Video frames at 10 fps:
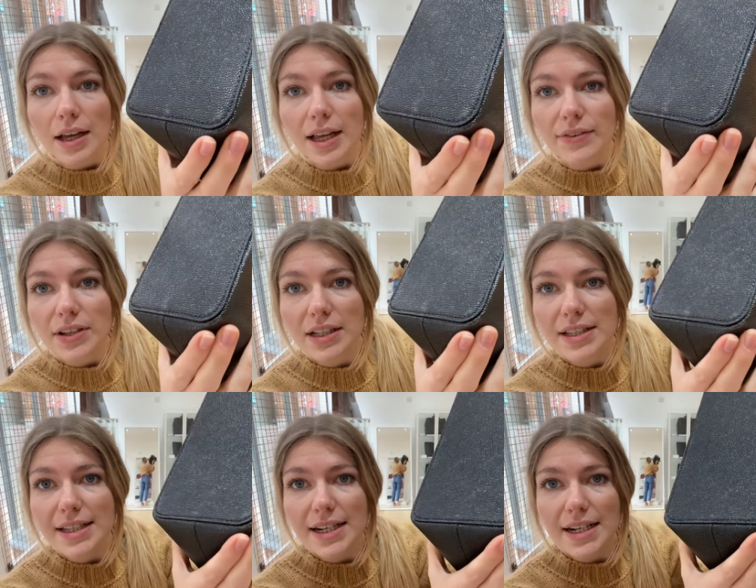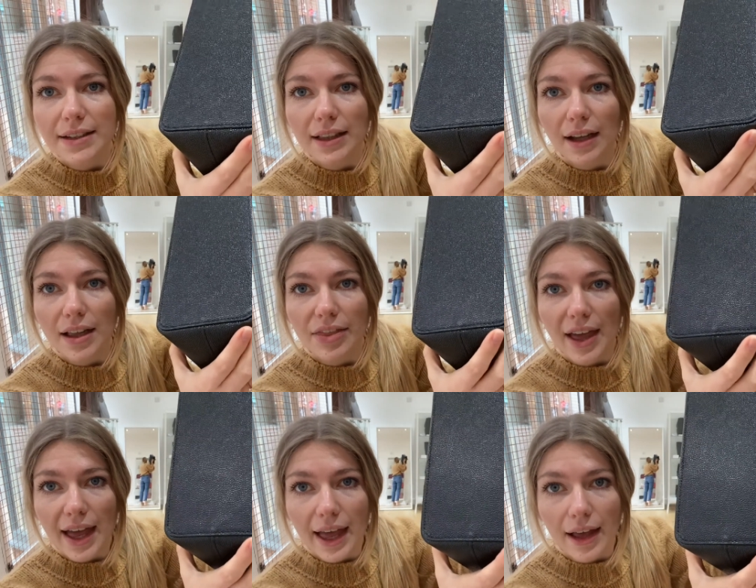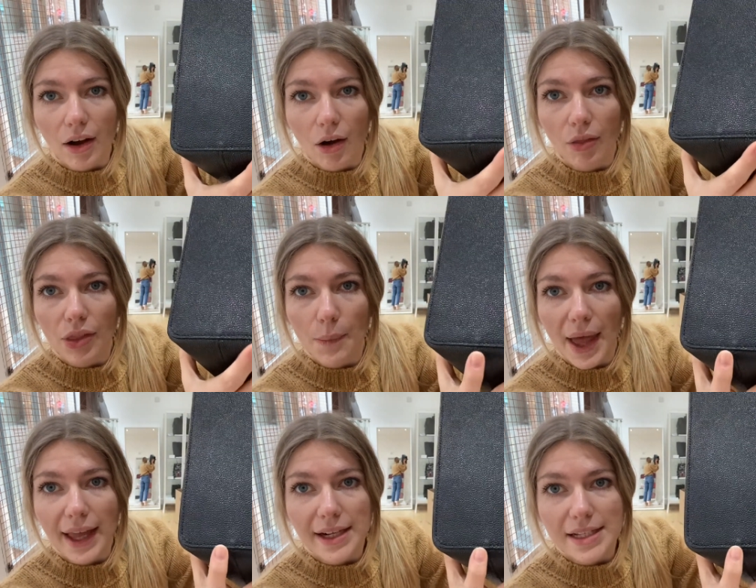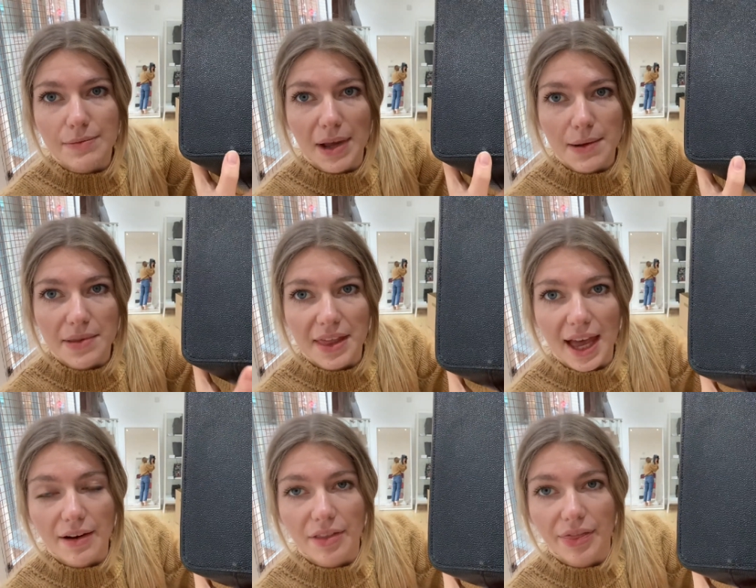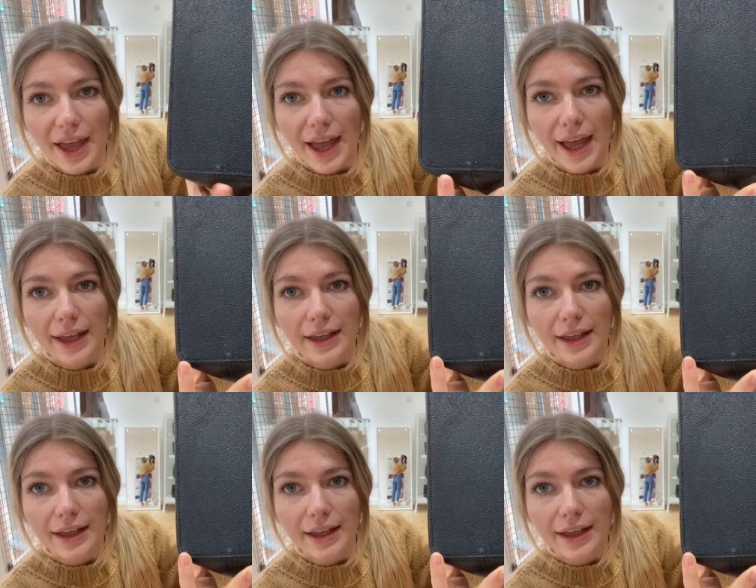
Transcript: If you can see in the light there on the base, maybe there and there,